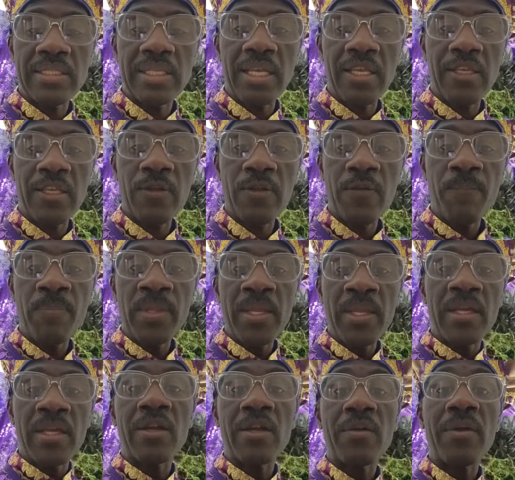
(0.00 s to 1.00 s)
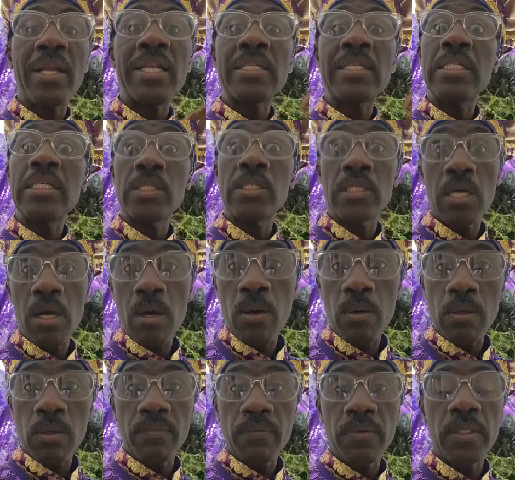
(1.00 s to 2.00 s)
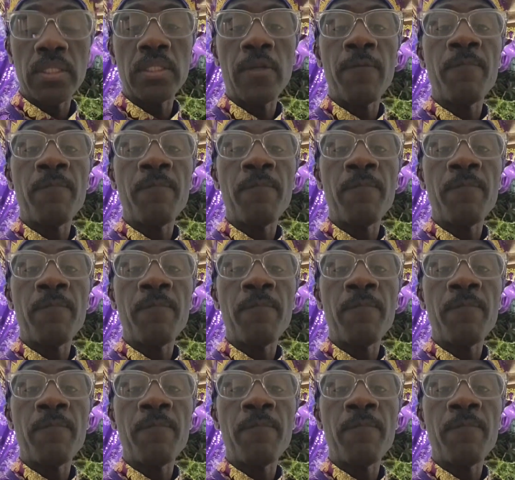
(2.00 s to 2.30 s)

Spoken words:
Thank you. Congratulations to all of us.